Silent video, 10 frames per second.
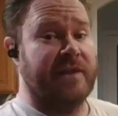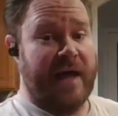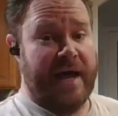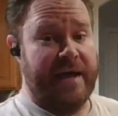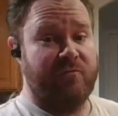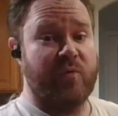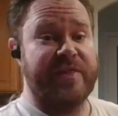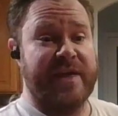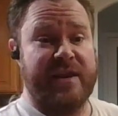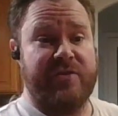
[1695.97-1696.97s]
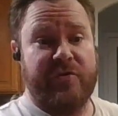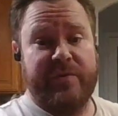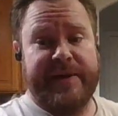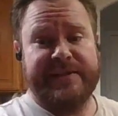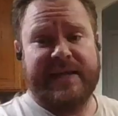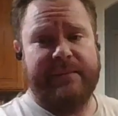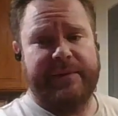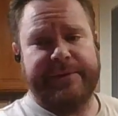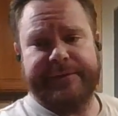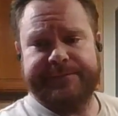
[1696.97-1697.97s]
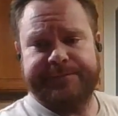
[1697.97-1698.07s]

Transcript: live within a 30-minute time limit.